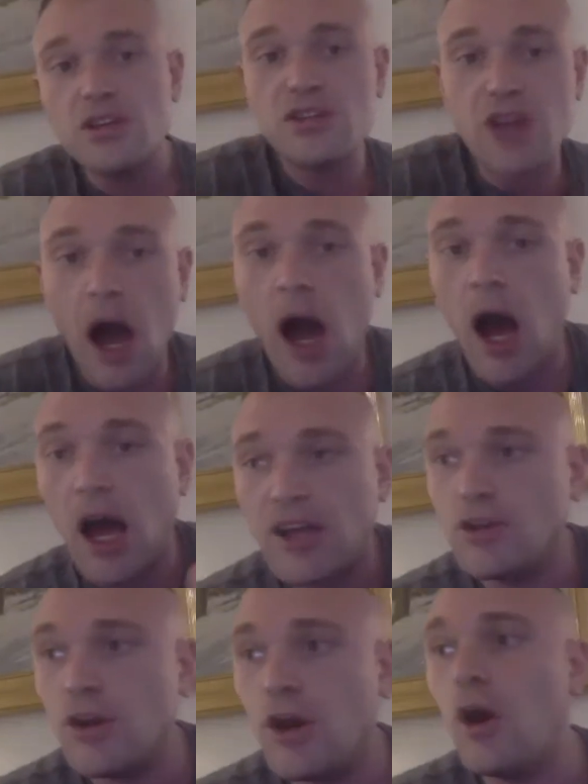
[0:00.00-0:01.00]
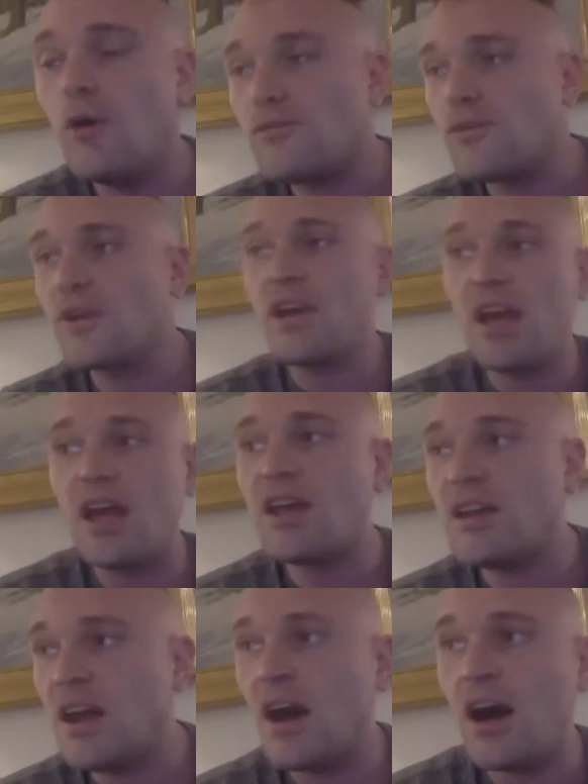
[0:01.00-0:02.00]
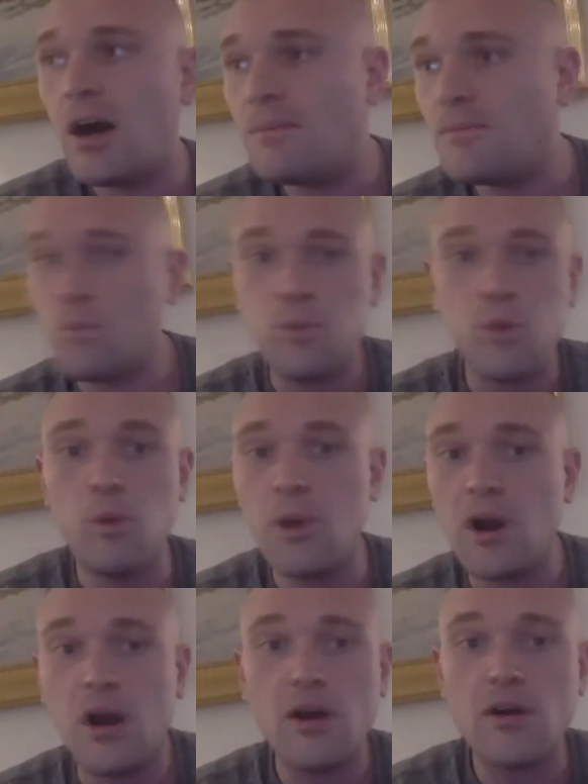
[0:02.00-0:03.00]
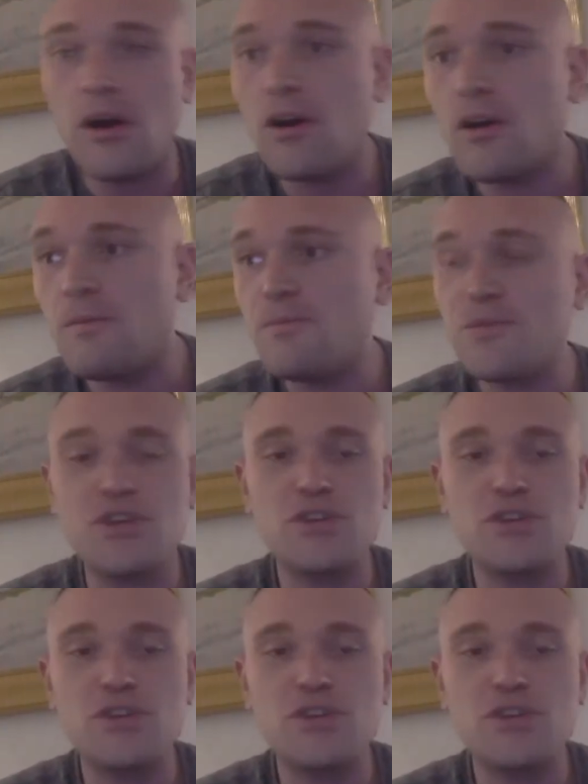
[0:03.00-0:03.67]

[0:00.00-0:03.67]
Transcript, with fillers: ska you know freaking um we'll wear our, our